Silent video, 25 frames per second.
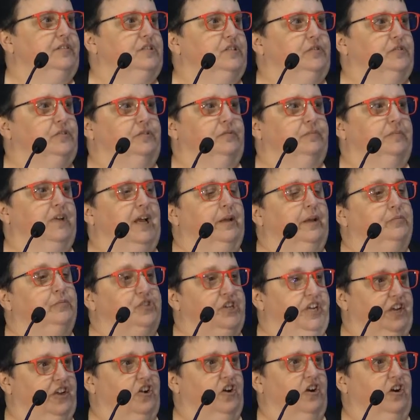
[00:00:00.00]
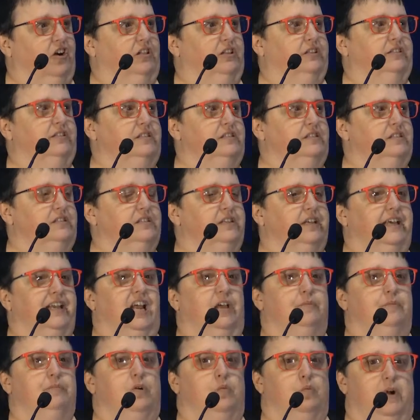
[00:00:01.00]
So I'm Jane Collins,
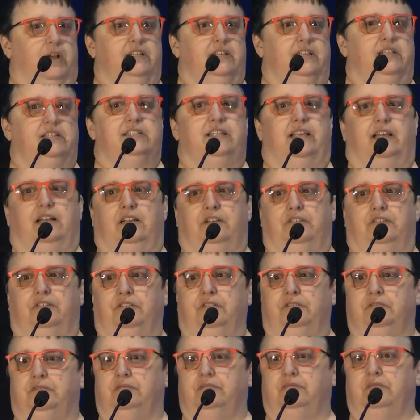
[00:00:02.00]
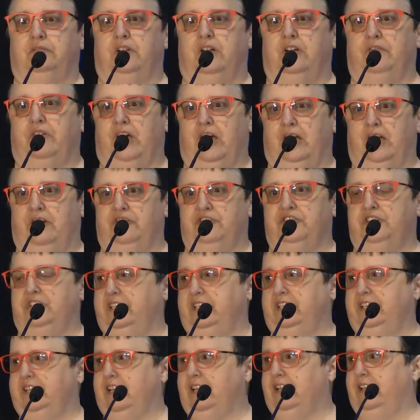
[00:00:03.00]
and I'm a white settler of Irish
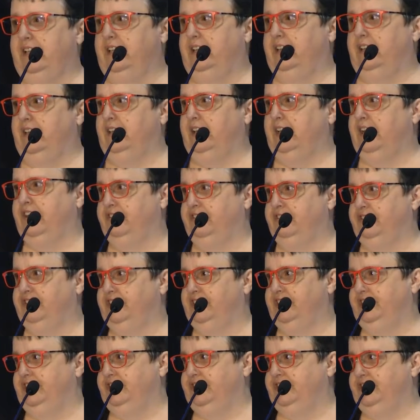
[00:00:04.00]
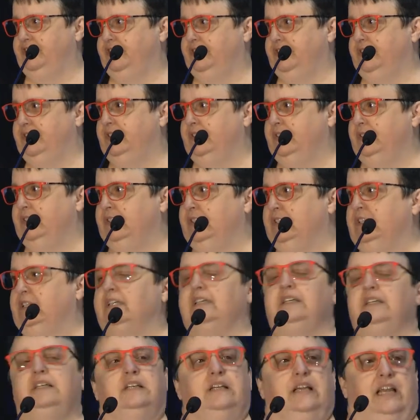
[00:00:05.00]
and Italian heritage.
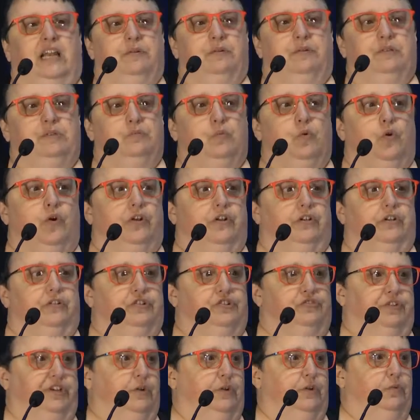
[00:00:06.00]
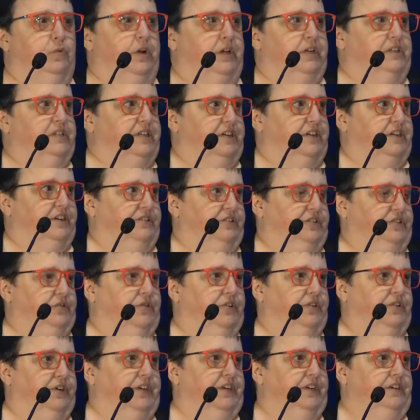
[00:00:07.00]
And I was born on Treaty 1
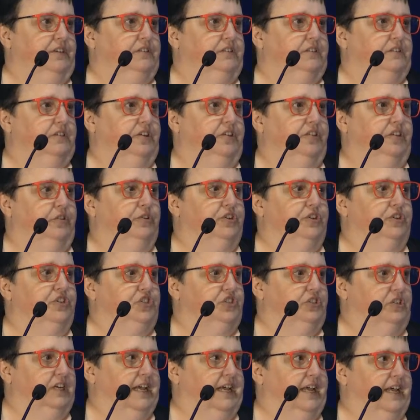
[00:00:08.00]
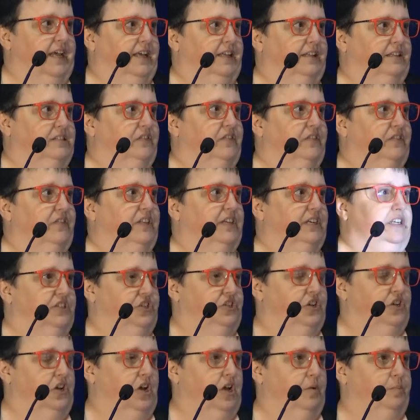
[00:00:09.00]
territory, on the original lands of the
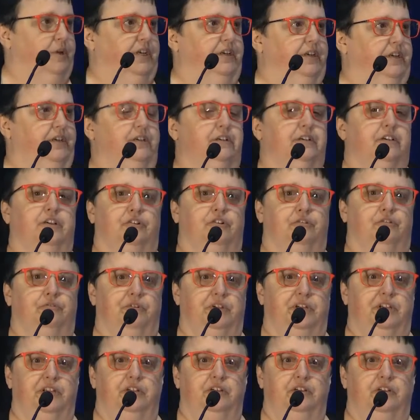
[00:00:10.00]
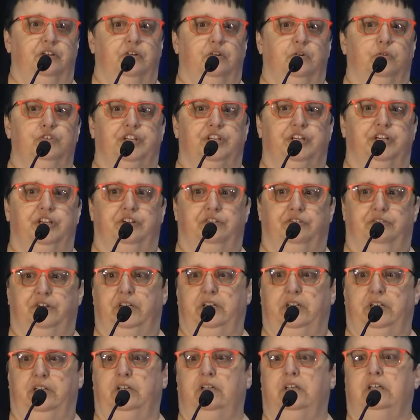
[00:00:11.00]
Anishinaabe, Cree, Ojai
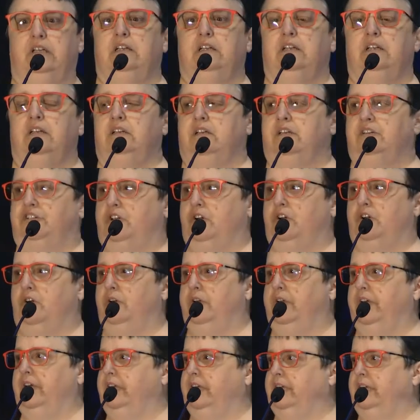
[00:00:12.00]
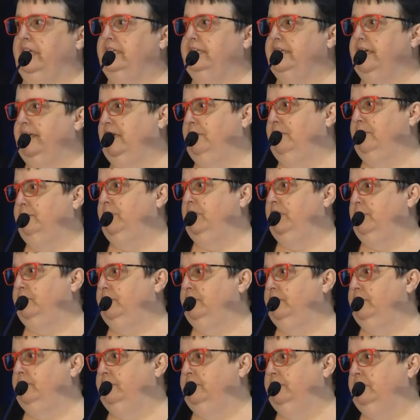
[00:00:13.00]
Cree, Dakota, and Dene
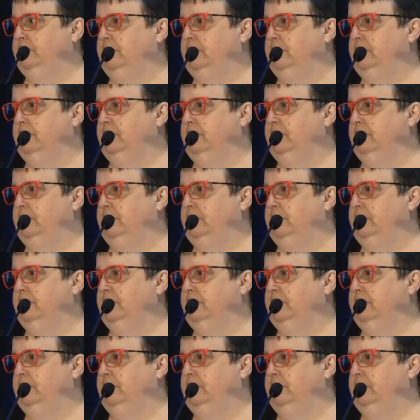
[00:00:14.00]
people,